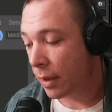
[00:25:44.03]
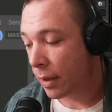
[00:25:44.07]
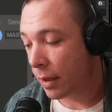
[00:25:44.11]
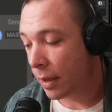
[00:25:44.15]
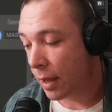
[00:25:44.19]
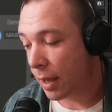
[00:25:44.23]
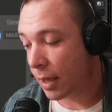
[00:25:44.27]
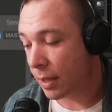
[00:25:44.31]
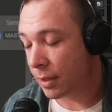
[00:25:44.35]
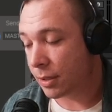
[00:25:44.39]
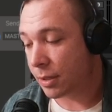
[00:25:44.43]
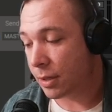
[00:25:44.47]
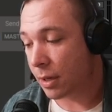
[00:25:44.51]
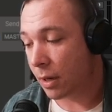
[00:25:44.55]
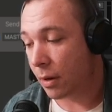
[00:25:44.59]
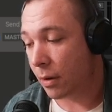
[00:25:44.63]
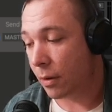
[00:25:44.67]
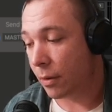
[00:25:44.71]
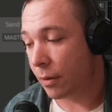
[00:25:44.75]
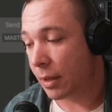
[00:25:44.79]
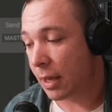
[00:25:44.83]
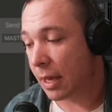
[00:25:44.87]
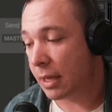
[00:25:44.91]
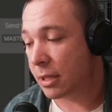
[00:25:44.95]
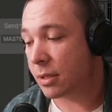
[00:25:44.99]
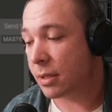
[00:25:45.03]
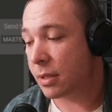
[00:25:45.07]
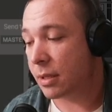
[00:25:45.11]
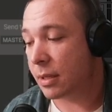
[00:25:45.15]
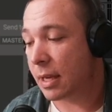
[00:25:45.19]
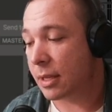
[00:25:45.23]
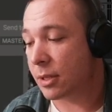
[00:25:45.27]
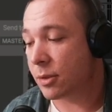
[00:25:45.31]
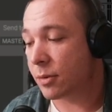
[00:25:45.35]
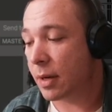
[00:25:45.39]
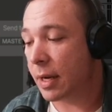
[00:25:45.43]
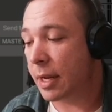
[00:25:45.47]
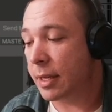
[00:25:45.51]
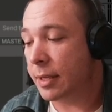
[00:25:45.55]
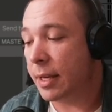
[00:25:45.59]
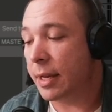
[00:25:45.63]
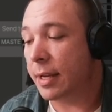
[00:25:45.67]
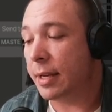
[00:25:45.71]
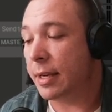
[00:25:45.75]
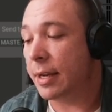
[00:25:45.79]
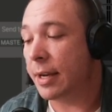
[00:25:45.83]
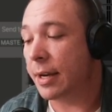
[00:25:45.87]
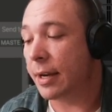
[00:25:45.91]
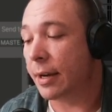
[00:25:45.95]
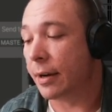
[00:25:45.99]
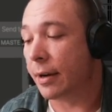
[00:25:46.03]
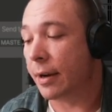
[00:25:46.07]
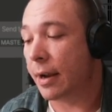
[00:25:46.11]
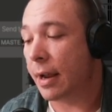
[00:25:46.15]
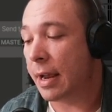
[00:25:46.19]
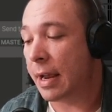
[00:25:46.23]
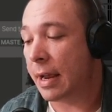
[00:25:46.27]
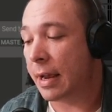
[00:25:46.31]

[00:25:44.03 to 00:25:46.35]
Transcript: And so that's what I did here.